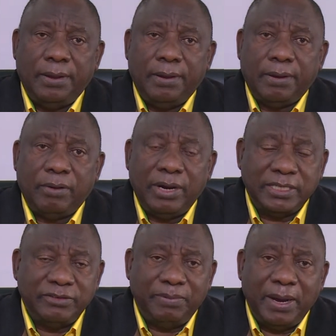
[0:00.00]

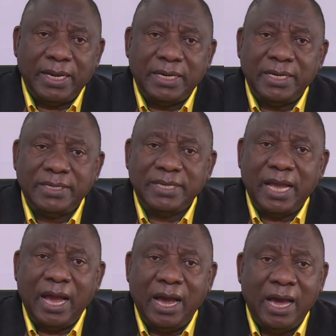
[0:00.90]
Collective bargaining is a
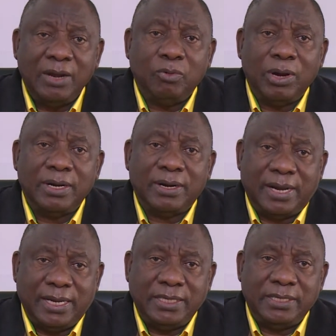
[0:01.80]
hard-won
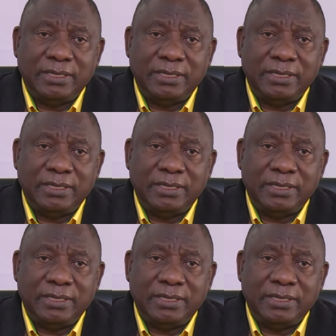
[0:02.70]
right,